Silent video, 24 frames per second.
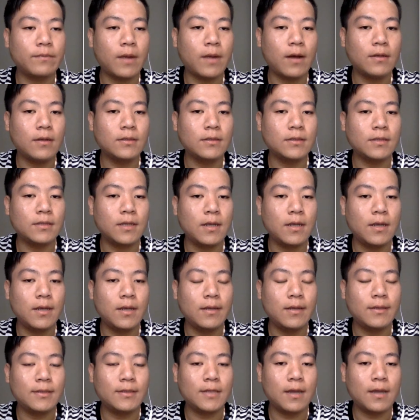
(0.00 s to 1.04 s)
month,
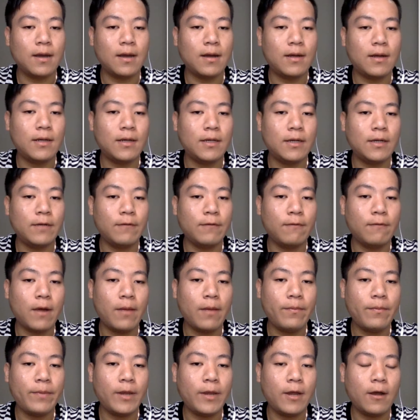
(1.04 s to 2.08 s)
there are only
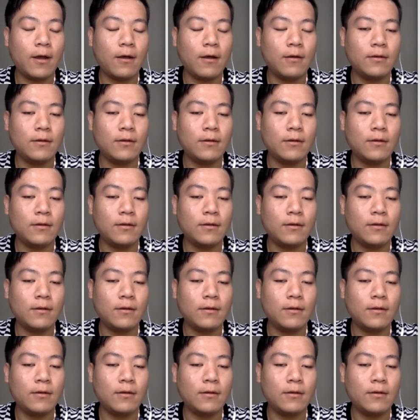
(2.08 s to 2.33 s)
one pair.